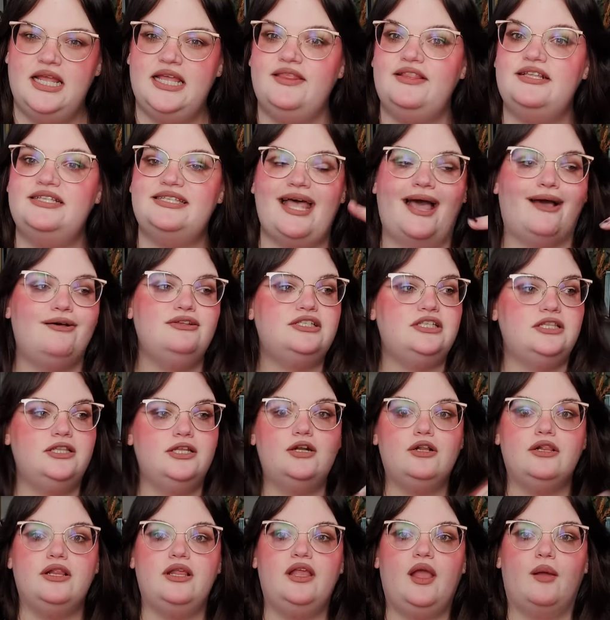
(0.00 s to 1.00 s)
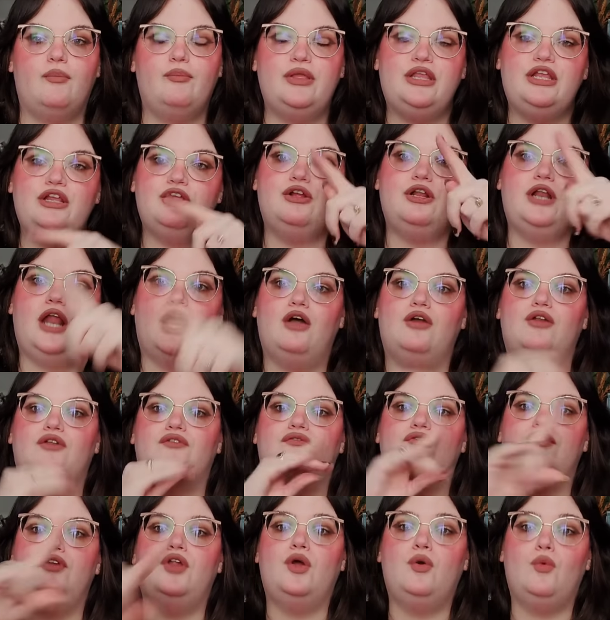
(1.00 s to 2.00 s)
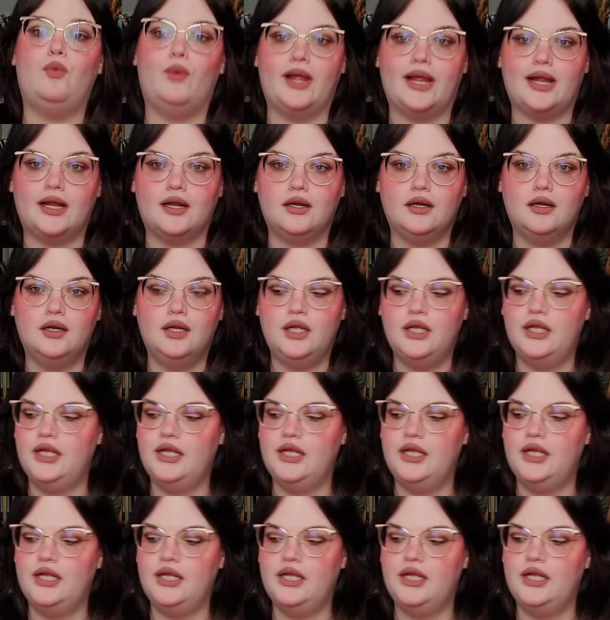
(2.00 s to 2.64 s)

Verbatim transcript: This house literally appeared out of nowhere.